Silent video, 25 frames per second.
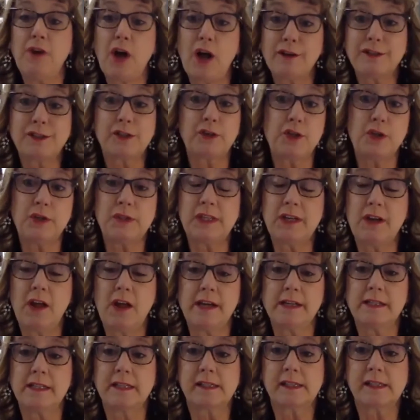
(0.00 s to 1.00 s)
also used it
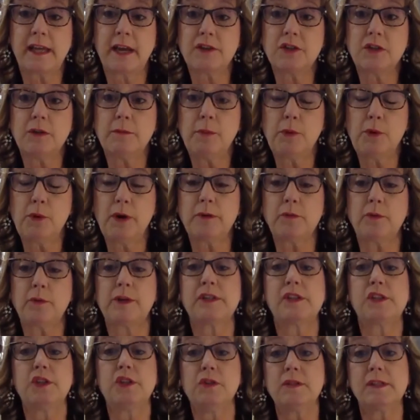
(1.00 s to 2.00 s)
on a discussion board where
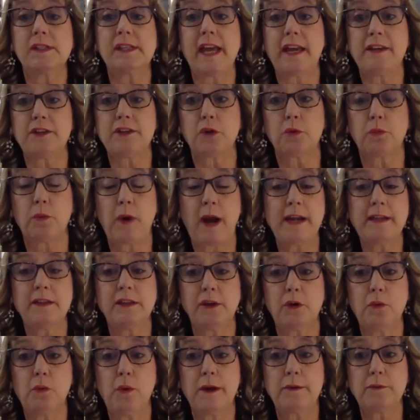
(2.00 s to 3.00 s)
students had to write
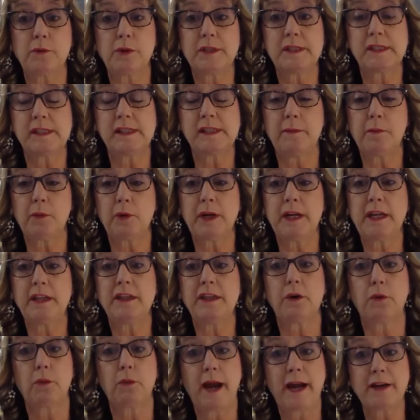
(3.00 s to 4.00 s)
their one-word summary,
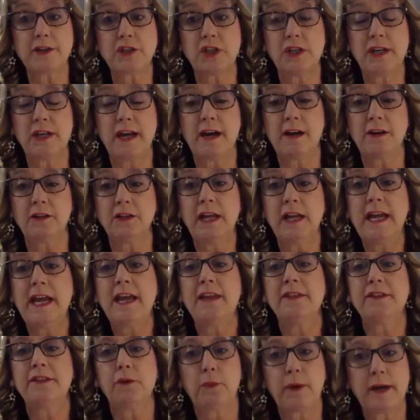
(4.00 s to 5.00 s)
their rationale.
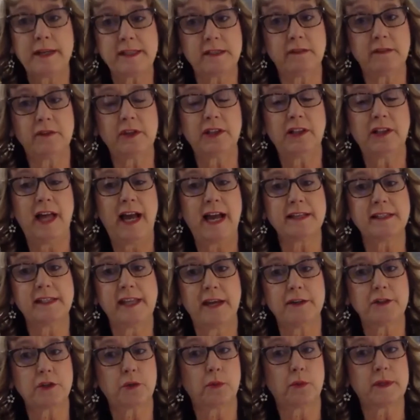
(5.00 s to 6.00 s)
The rest of the class
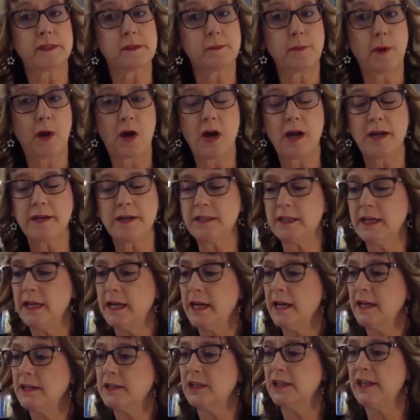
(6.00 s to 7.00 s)
had to respond
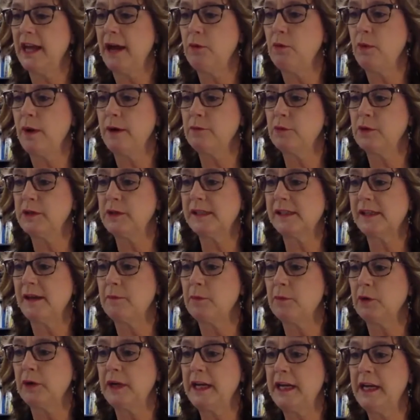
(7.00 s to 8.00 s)
to that one-word
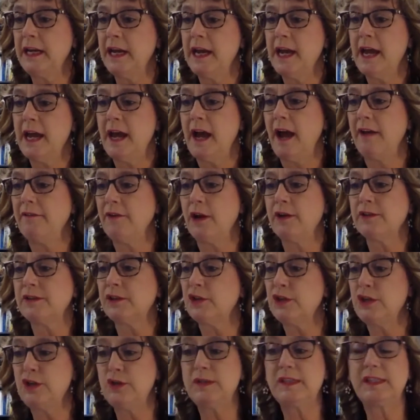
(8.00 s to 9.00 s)
summary. I've
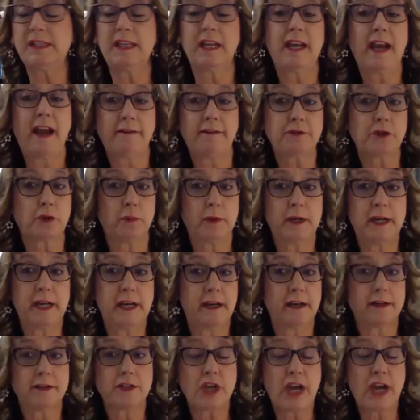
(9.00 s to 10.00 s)
also used it after
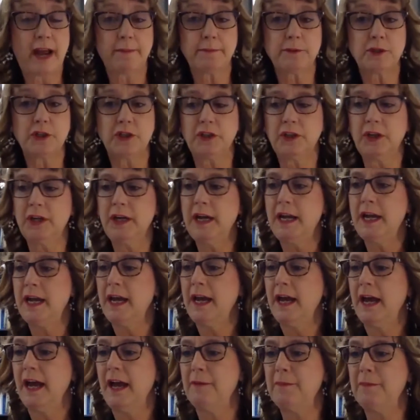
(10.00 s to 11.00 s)
reading a chapter.
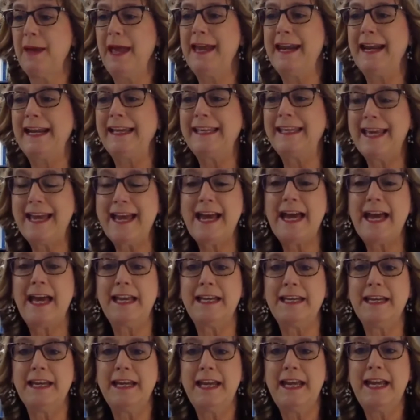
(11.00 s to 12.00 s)
And
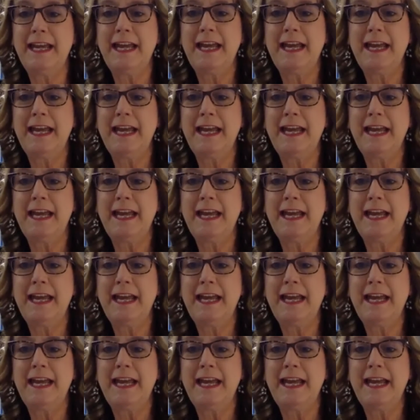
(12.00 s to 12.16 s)
again,